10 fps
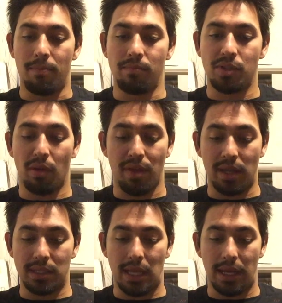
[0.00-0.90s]
So
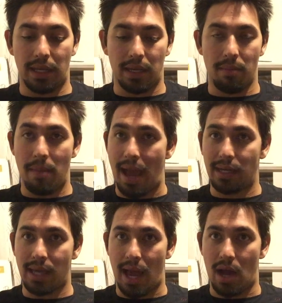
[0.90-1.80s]
things like Mad
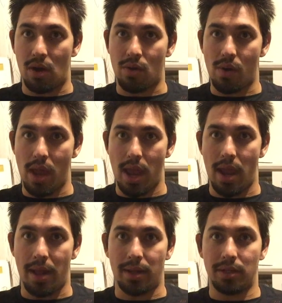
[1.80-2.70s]
Cow
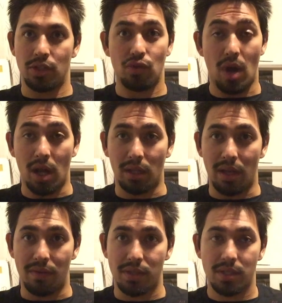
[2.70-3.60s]
and Strong
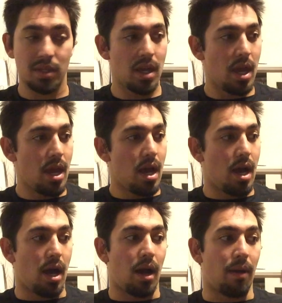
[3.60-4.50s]
Lifts
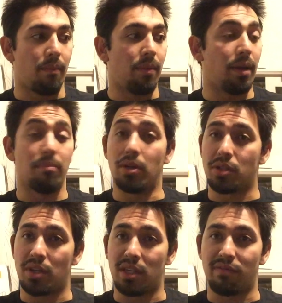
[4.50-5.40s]
and Bill
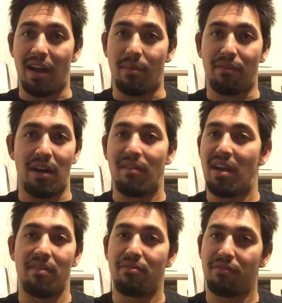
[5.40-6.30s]
Starr's 5x5,
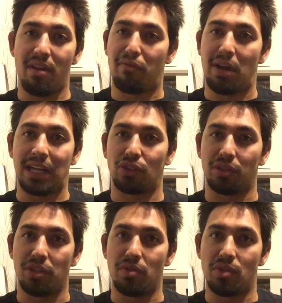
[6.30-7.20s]
I've never
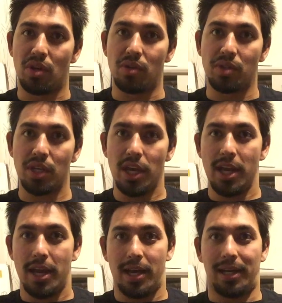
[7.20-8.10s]
actually used those.
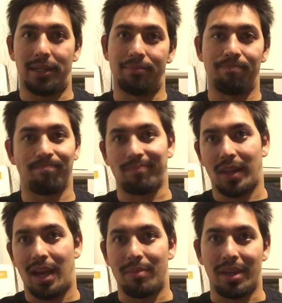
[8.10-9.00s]

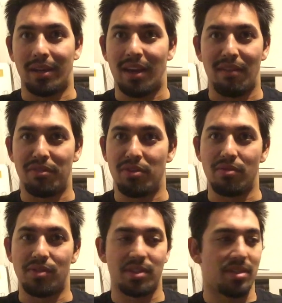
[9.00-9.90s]
I've
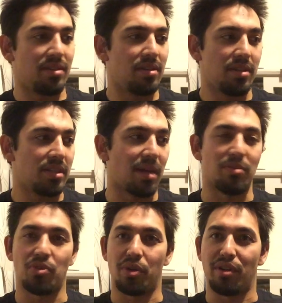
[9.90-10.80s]
used some
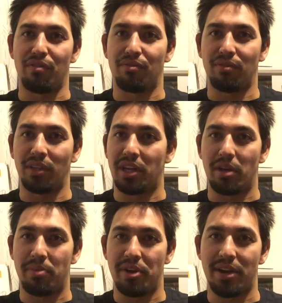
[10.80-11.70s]
sort of linear
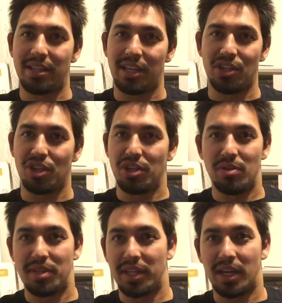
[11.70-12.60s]
periodization
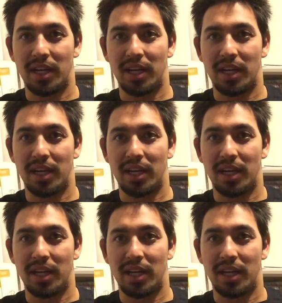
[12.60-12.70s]
using